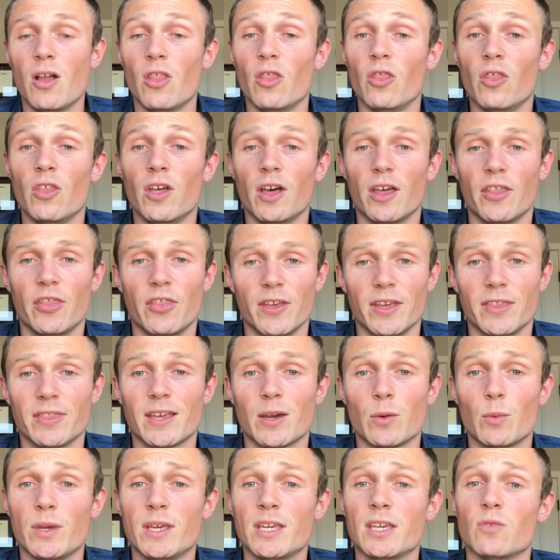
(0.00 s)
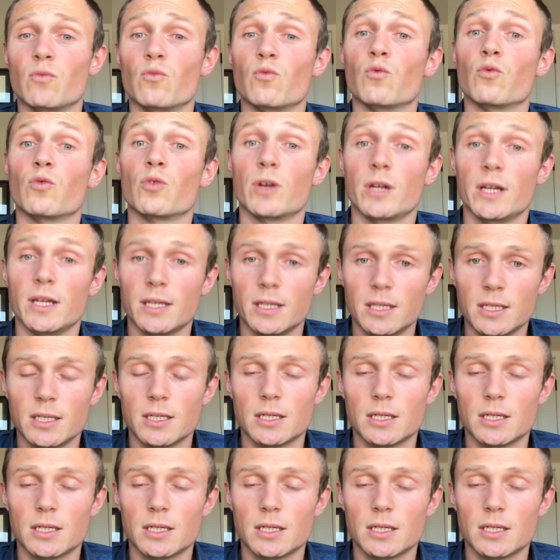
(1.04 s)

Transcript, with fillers: the thing that we can really